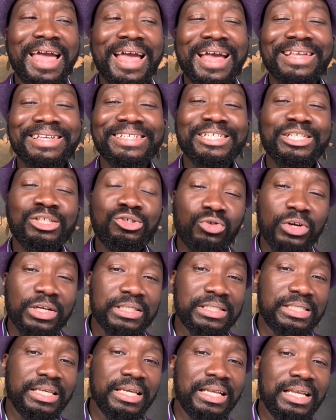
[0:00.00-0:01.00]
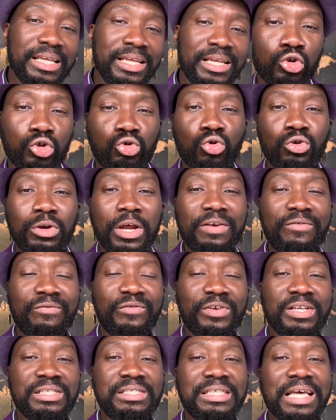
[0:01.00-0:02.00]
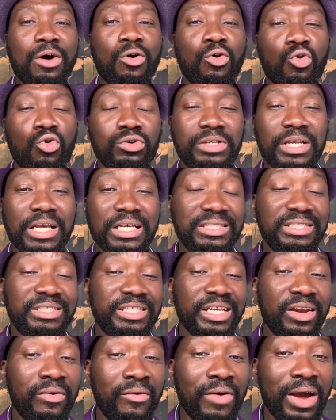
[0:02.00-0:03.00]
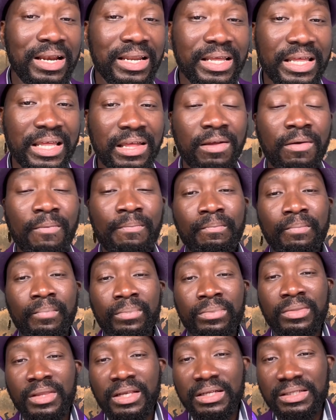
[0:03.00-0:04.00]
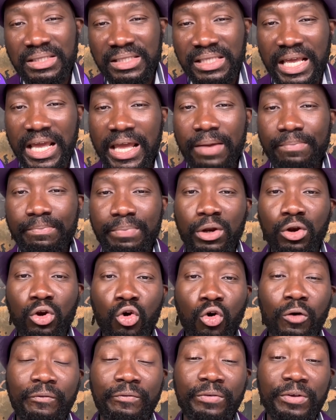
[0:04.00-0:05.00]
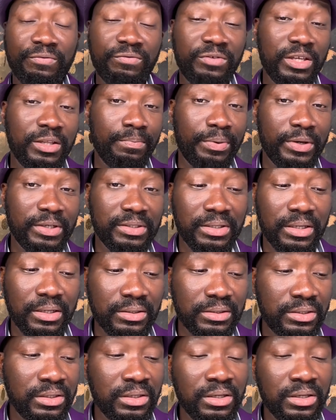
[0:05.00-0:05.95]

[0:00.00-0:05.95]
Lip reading: And interestingly, student visa holders generally stay below 15%.